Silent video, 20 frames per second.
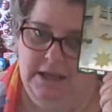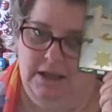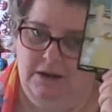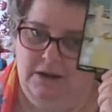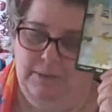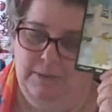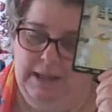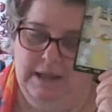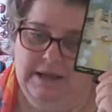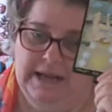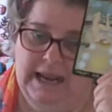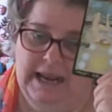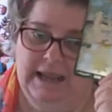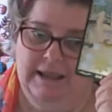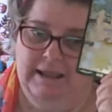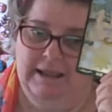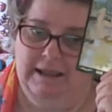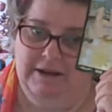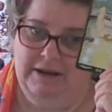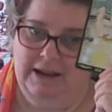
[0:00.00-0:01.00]
going to be
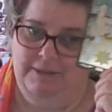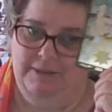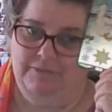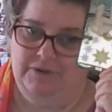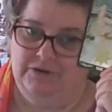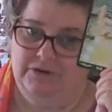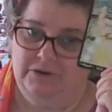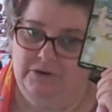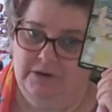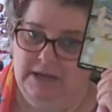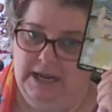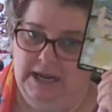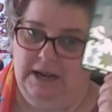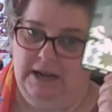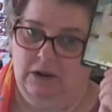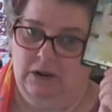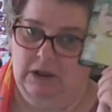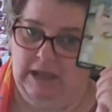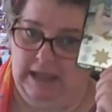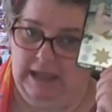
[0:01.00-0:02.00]
attempts to
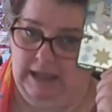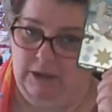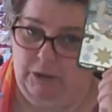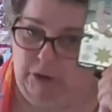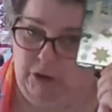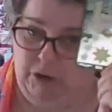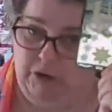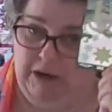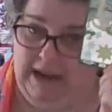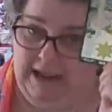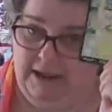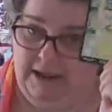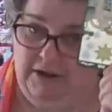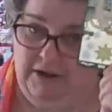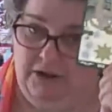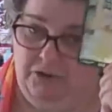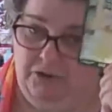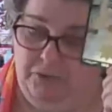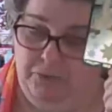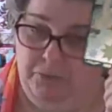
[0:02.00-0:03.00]
take her out
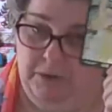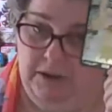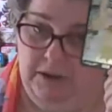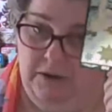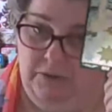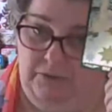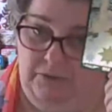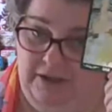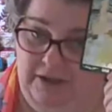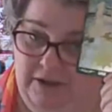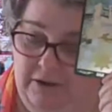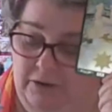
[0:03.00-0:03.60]
as well. There's a